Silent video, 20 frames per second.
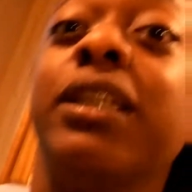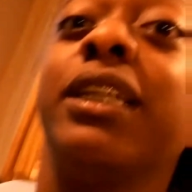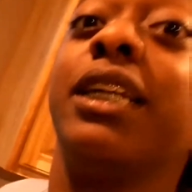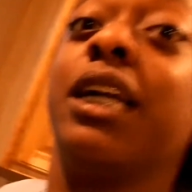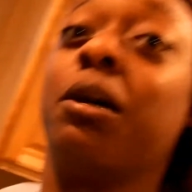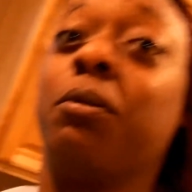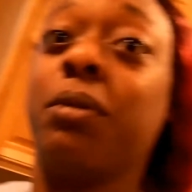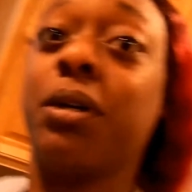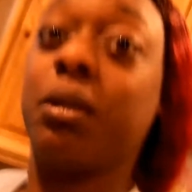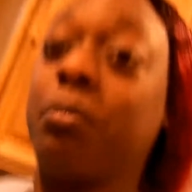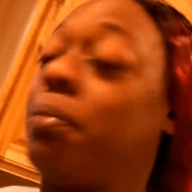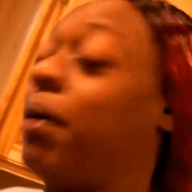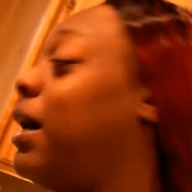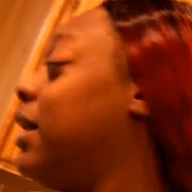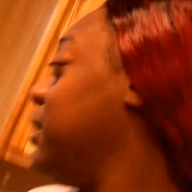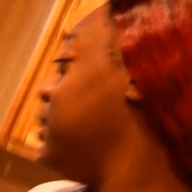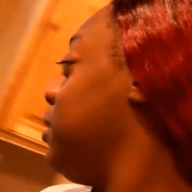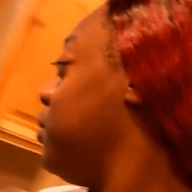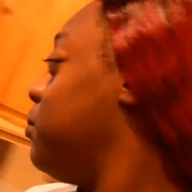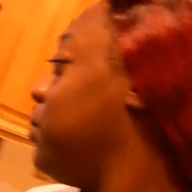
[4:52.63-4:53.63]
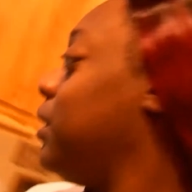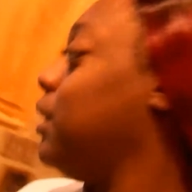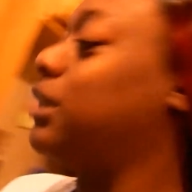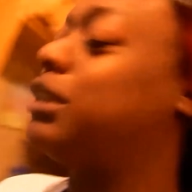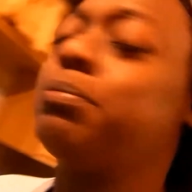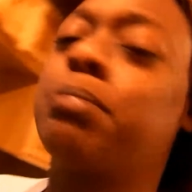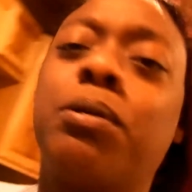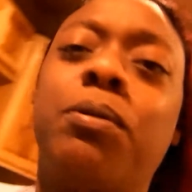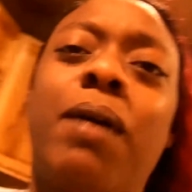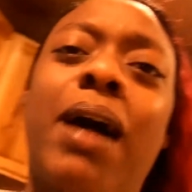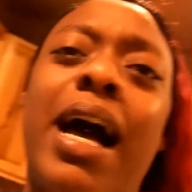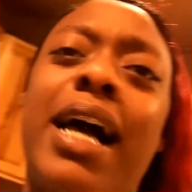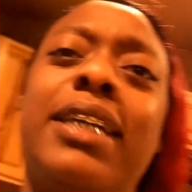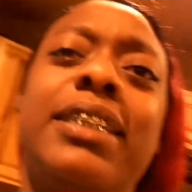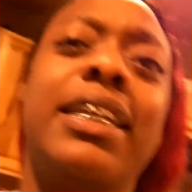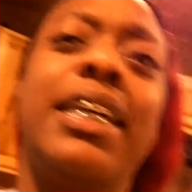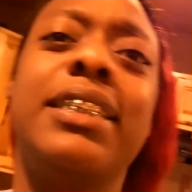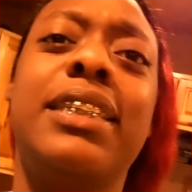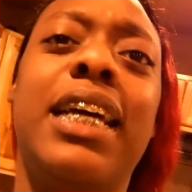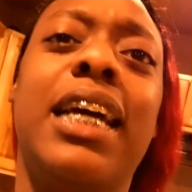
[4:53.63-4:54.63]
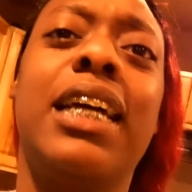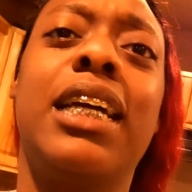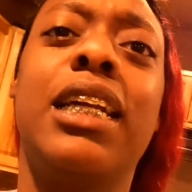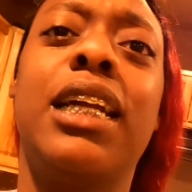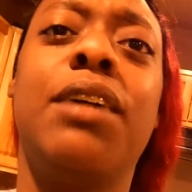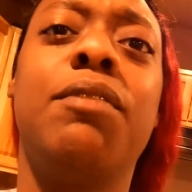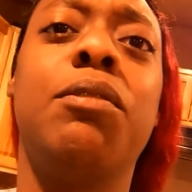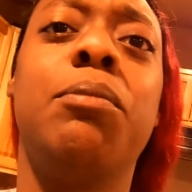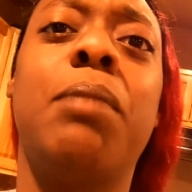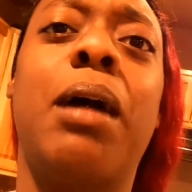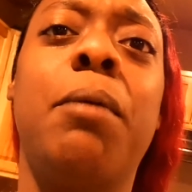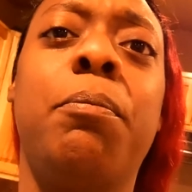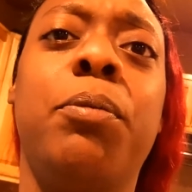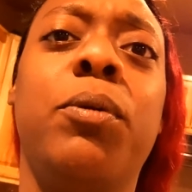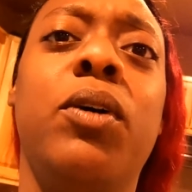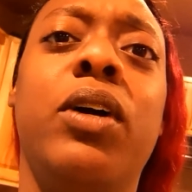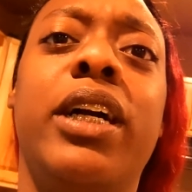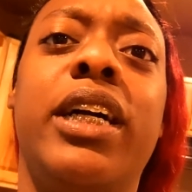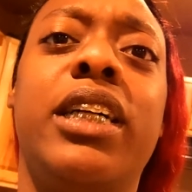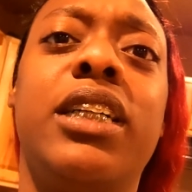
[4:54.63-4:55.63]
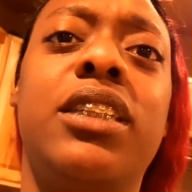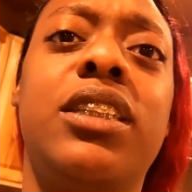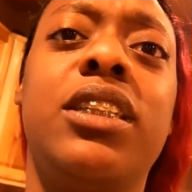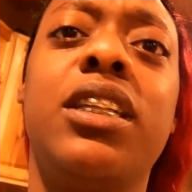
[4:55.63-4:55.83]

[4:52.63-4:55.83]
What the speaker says: don't want to bother the worms, but why is they taking over my porch?